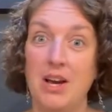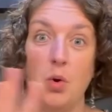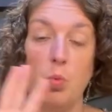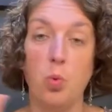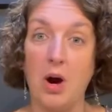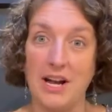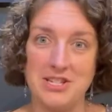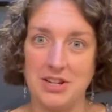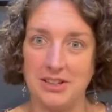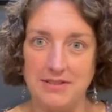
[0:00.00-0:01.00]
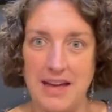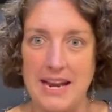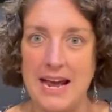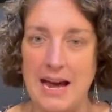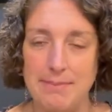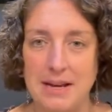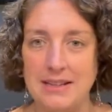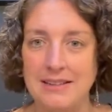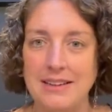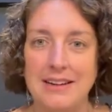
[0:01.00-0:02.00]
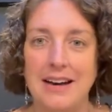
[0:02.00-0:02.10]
watch all of that happen.